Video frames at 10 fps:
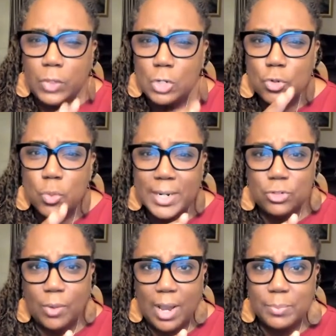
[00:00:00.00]
20
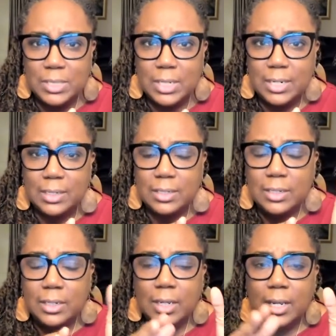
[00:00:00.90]
drops in it.
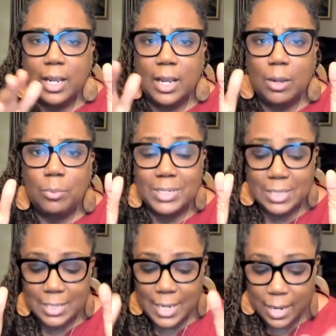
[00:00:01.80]
But
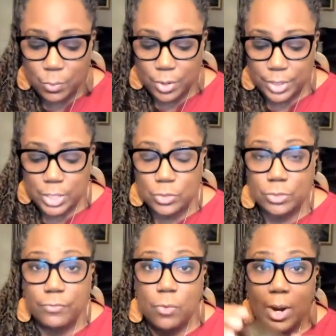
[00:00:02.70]
today we're going to use a
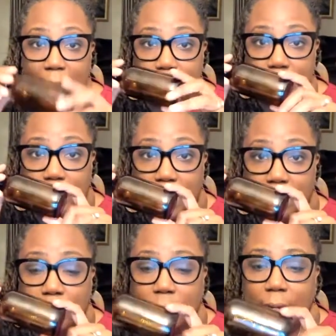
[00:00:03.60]
4-ounce
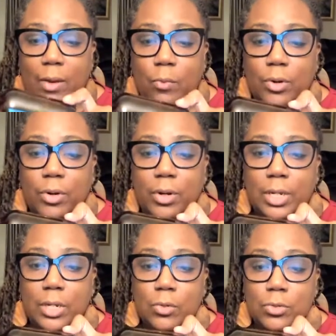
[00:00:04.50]
bottle and we're going to
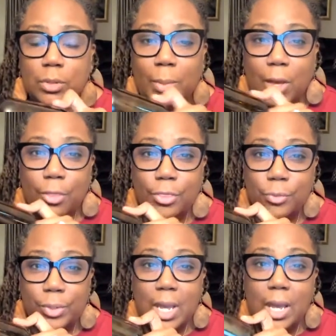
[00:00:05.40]
use about
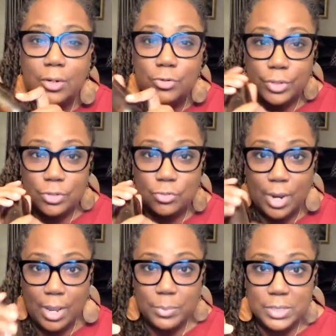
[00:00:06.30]
300
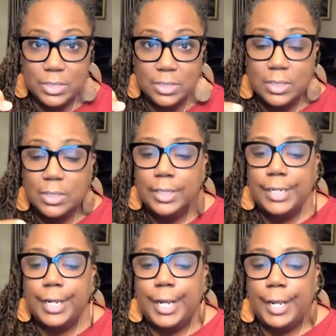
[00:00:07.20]
drops.
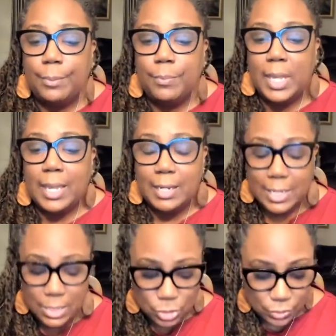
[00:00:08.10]
And
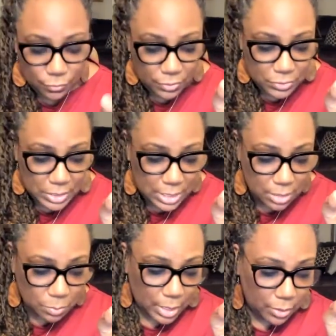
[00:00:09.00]
each
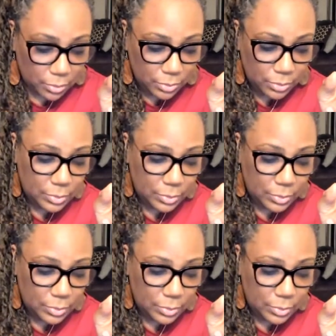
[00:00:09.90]
15 mil